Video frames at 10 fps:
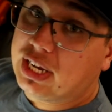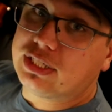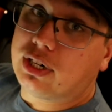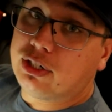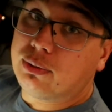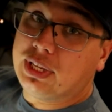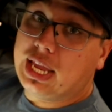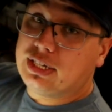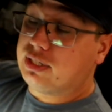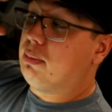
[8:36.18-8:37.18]
might start to
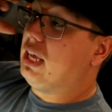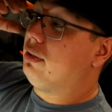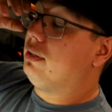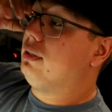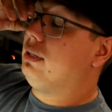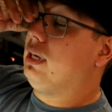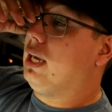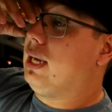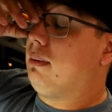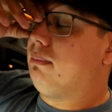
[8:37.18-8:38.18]
engage the belt
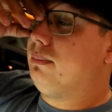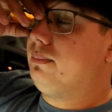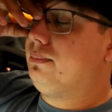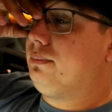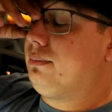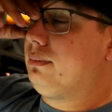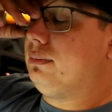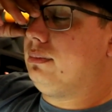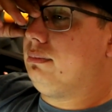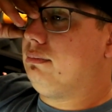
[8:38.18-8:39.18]
um,
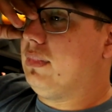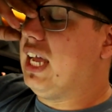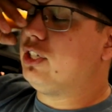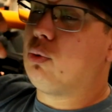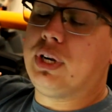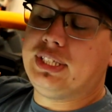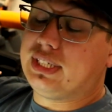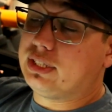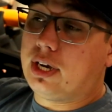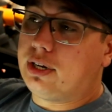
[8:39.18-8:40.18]
at
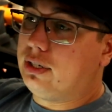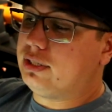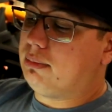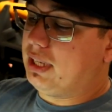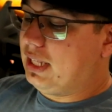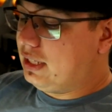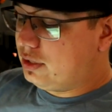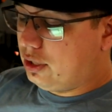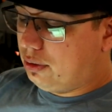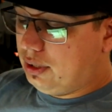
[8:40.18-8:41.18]
2600 or something like that.
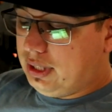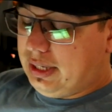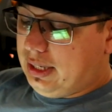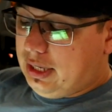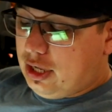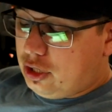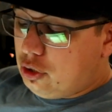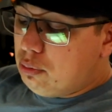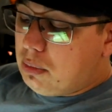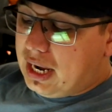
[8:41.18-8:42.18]
So
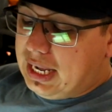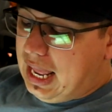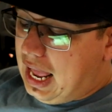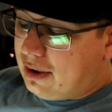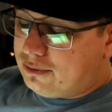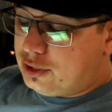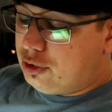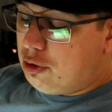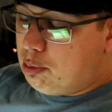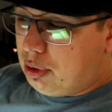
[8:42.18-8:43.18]
you might have
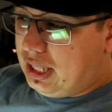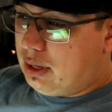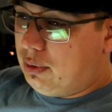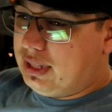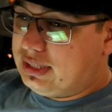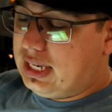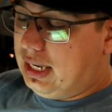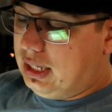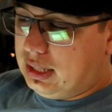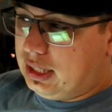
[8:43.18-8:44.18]
to play with the
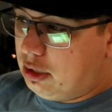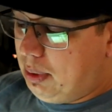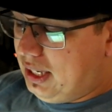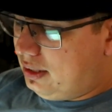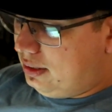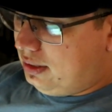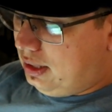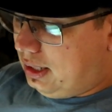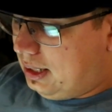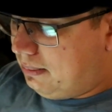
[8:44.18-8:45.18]
setting a little bit.
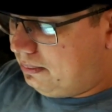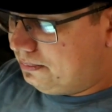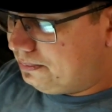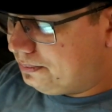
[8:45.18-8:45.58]
Um,